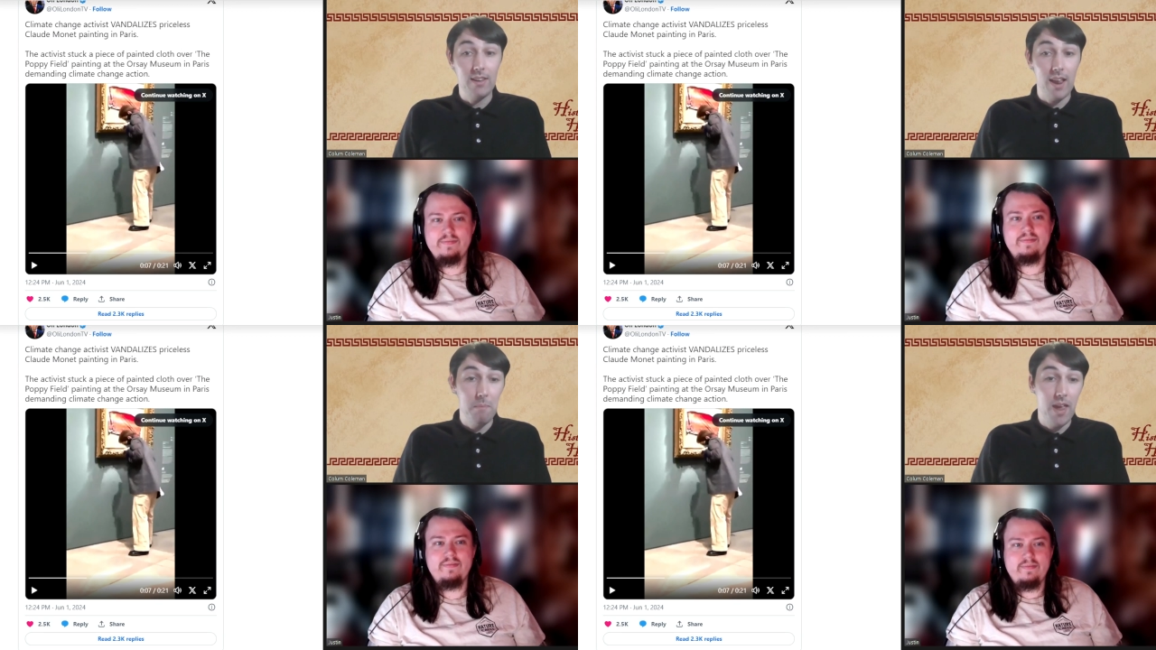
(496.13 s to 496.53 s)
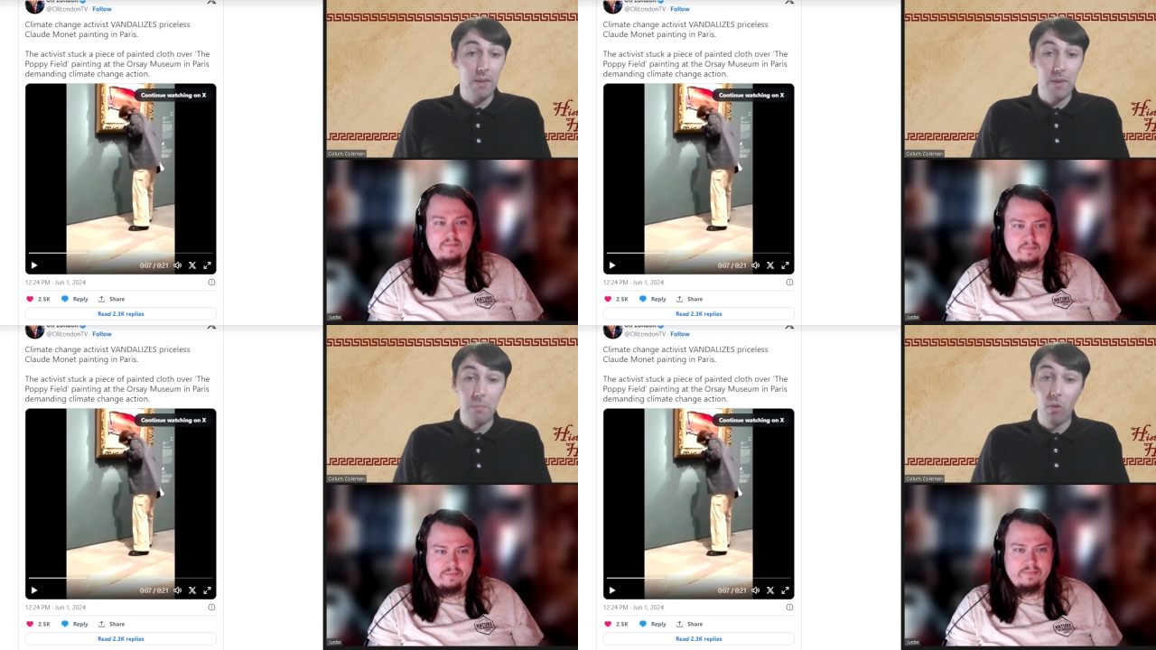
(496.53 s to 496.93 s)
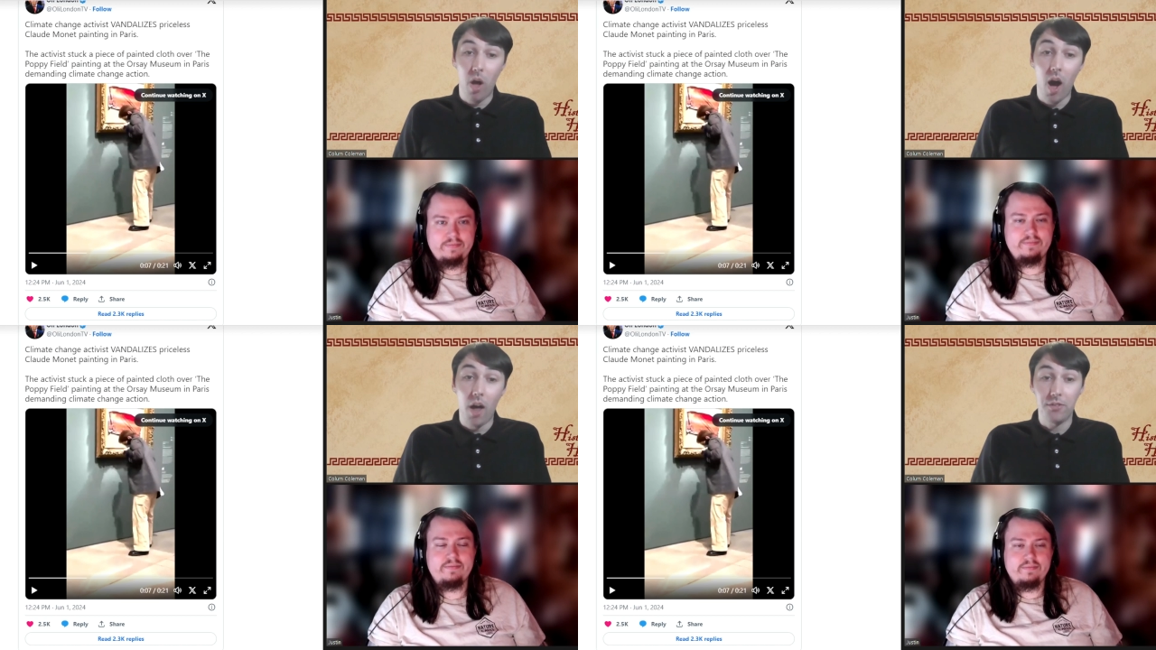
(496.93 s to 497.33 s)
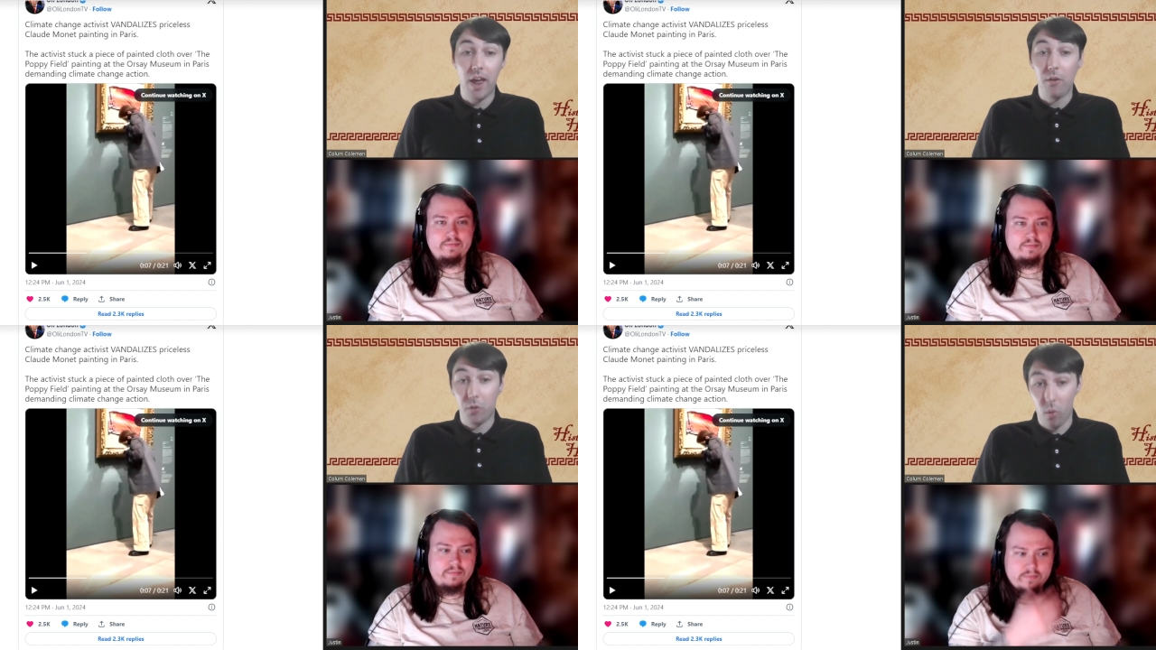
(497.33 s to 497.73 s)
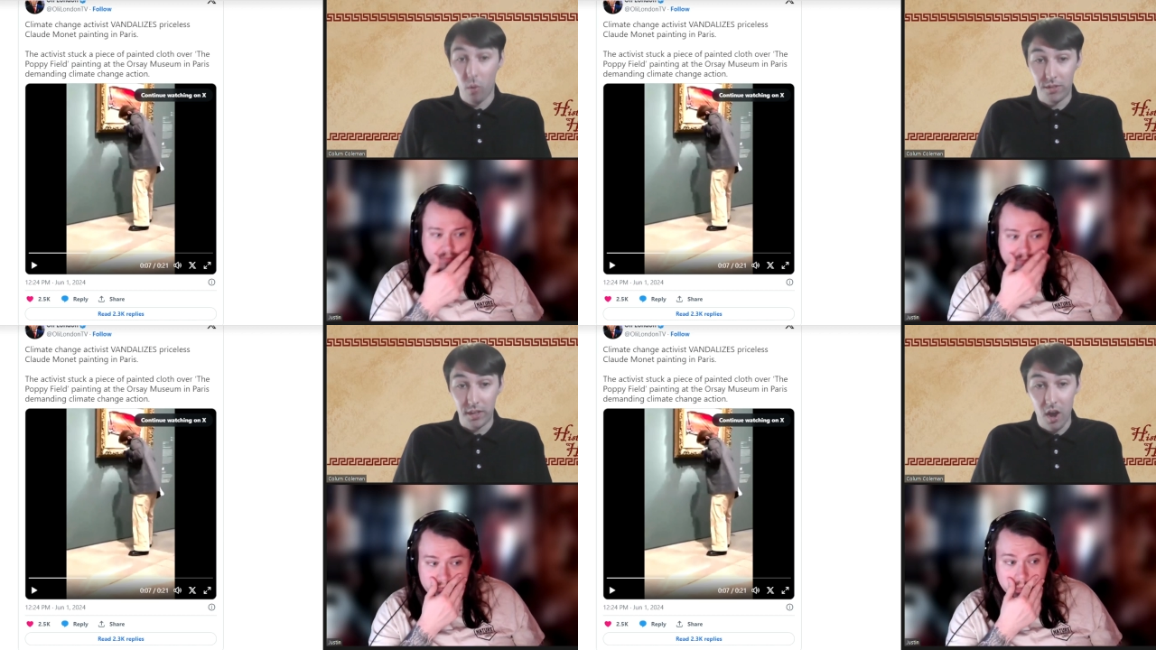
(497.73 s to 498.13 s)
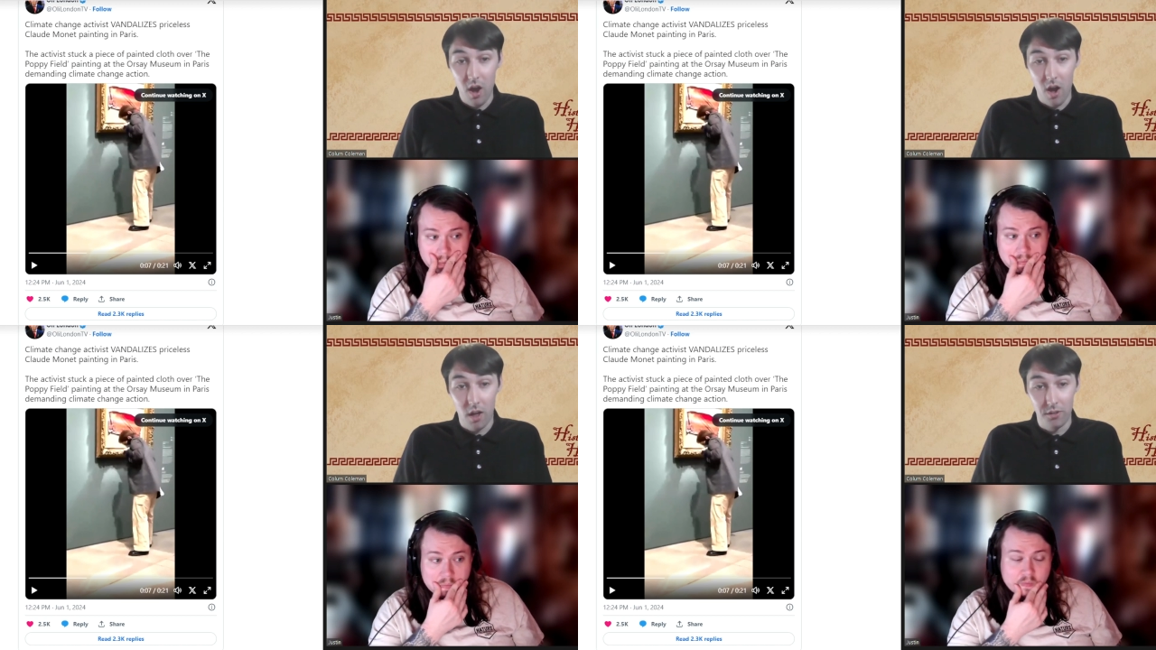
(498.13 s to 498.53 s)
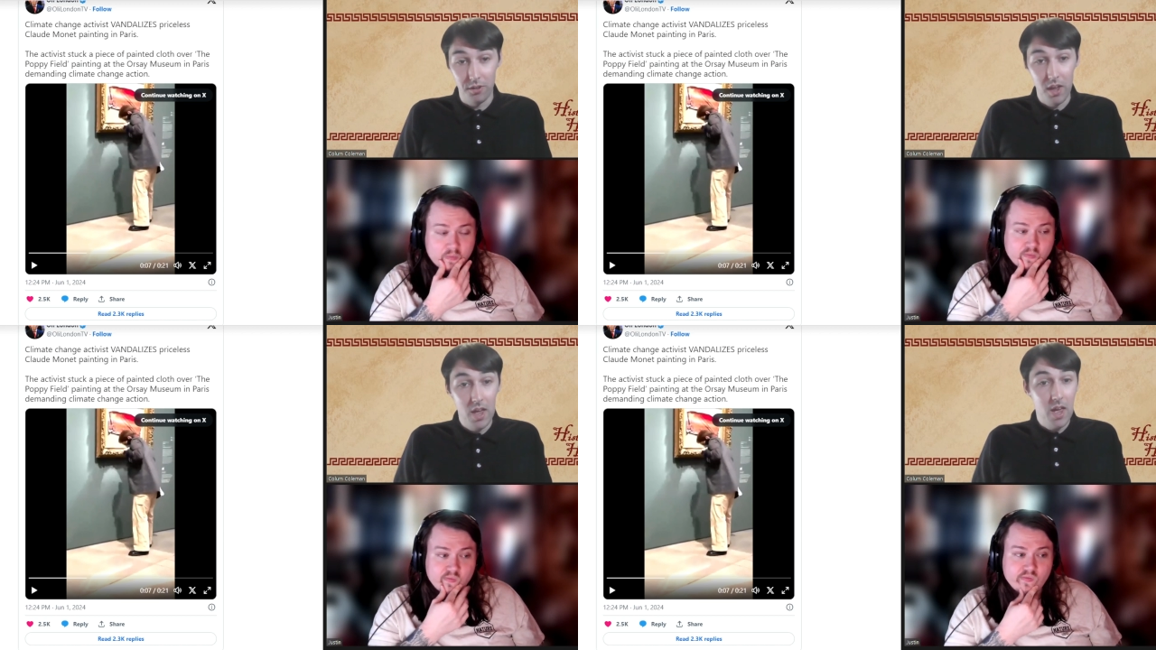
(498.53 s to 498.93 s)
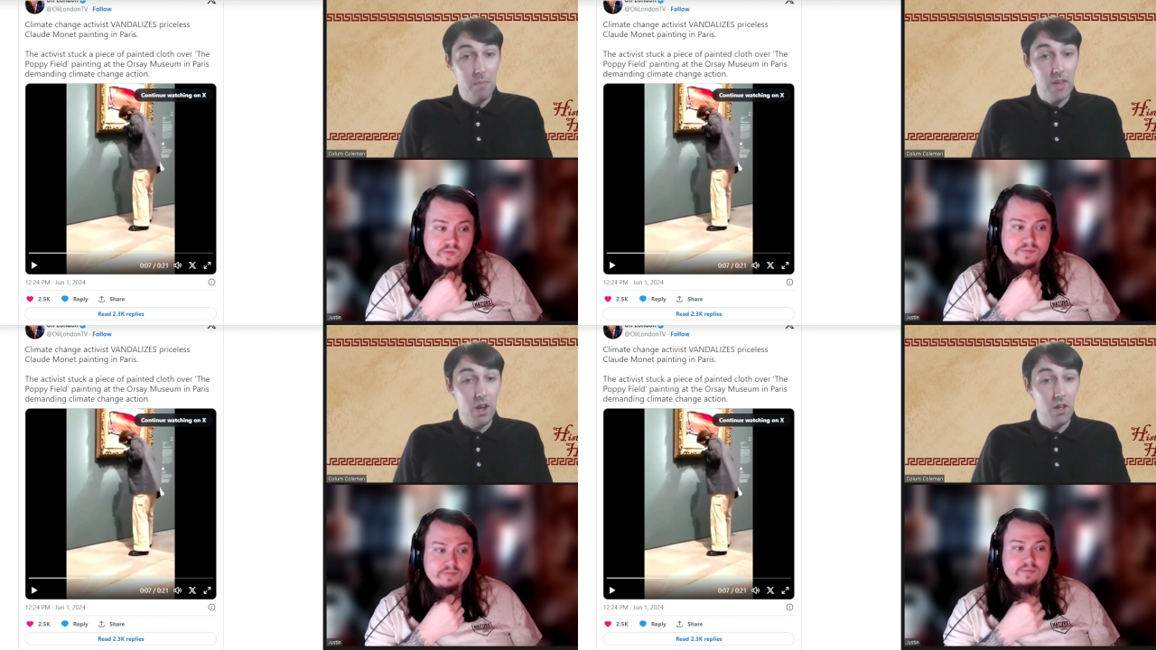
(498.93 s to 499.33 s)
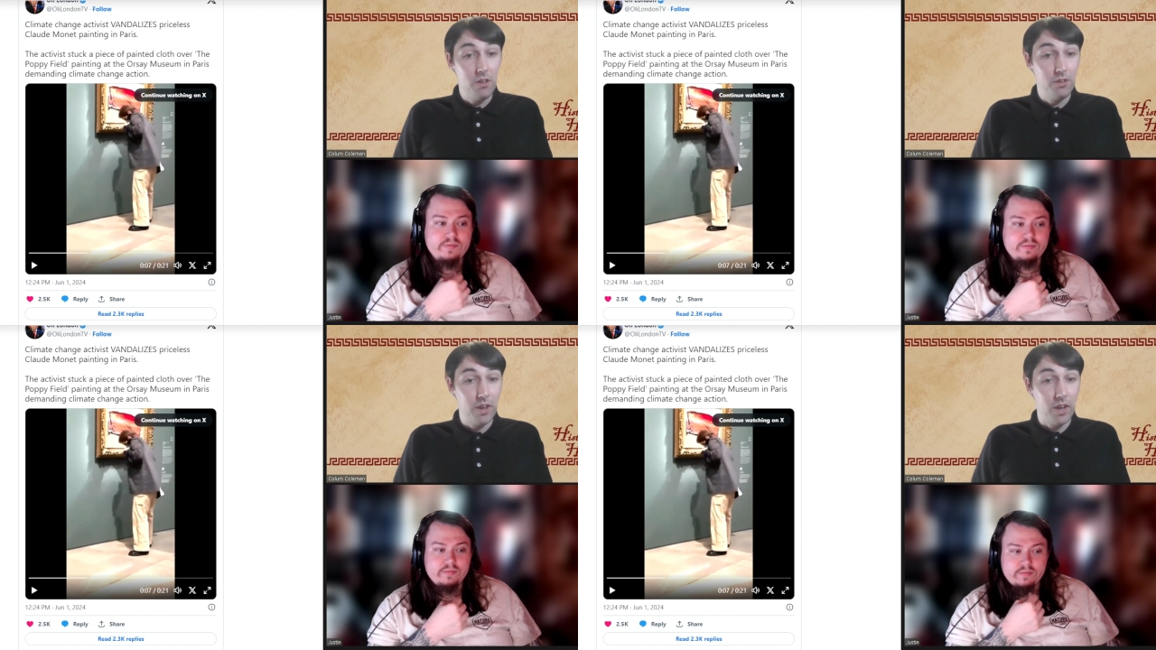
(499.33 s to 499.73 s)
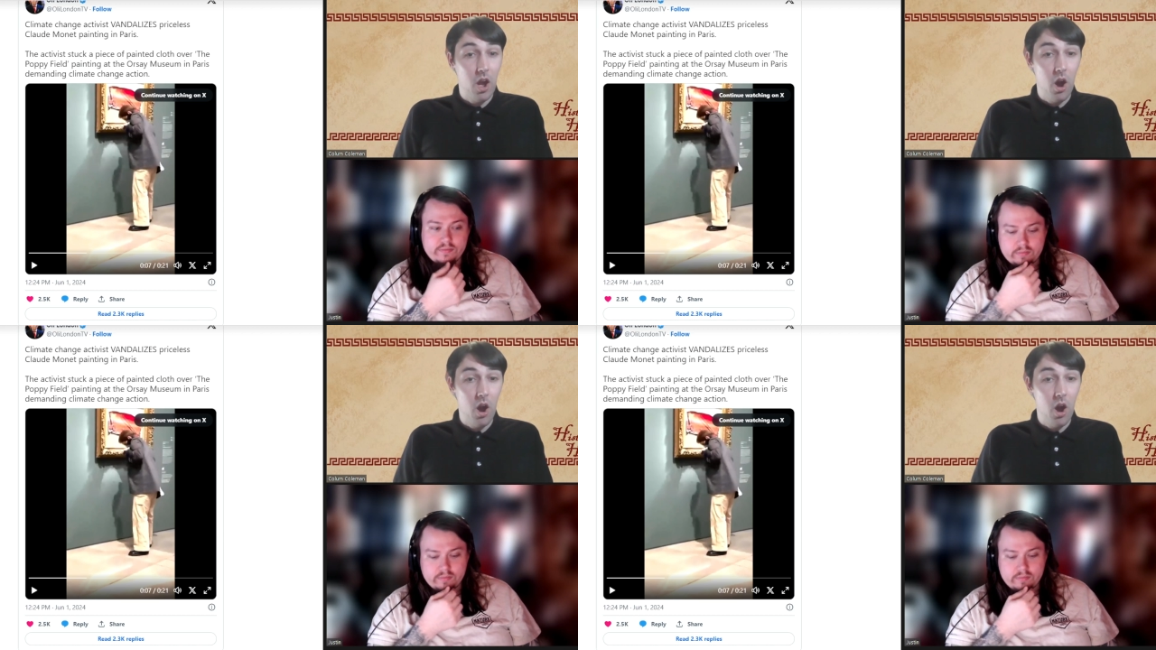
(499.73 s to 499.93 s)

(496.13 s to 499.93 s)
Speaker 1: and make people hostile towards the cause because it's like,